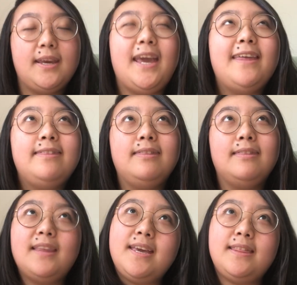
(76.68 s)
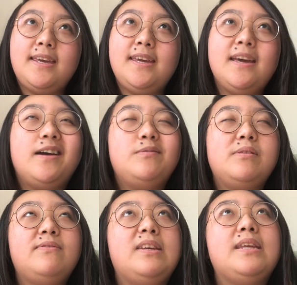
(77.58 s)
And lately, I've
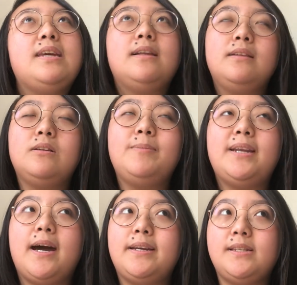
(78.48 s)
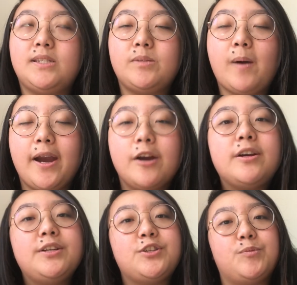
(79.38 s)
been feeling a little bit uninspired
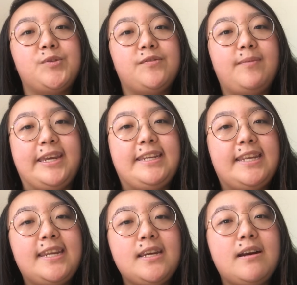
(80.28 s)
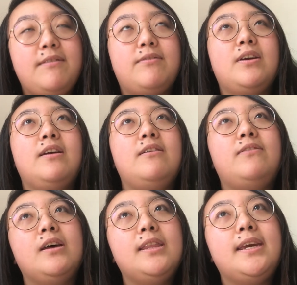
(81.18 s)
in terms of my knitting. I've
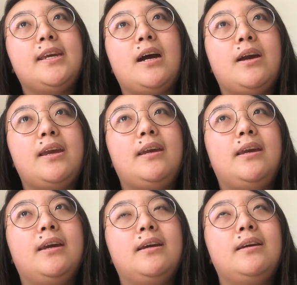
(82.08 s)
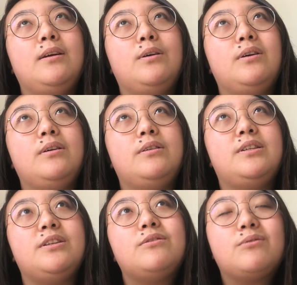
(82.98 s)
felt like I
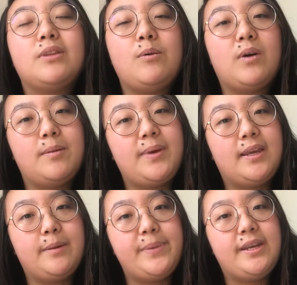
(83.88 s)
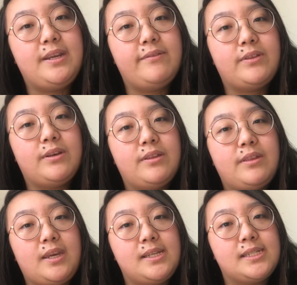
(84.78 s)
didn't really want to pick up any of the
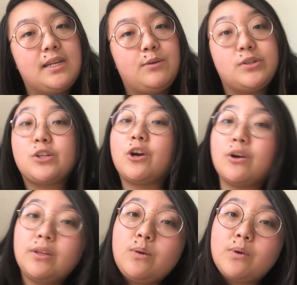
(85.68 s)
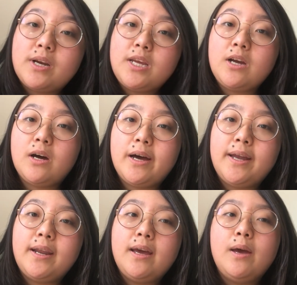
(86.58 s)
things that I was currently working
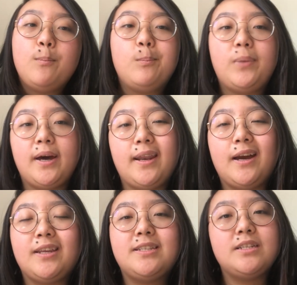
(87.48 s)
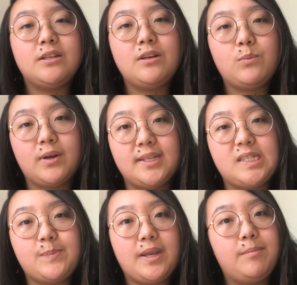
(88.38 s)
on, but I didn't want to
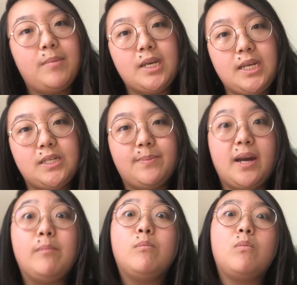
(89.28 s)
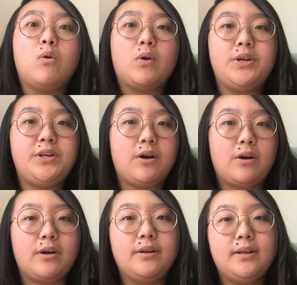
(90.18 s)
spend money to buy more
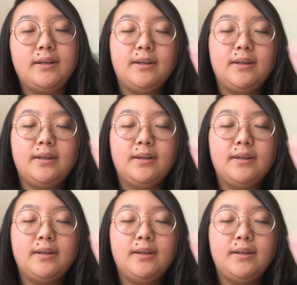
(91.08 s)
yarn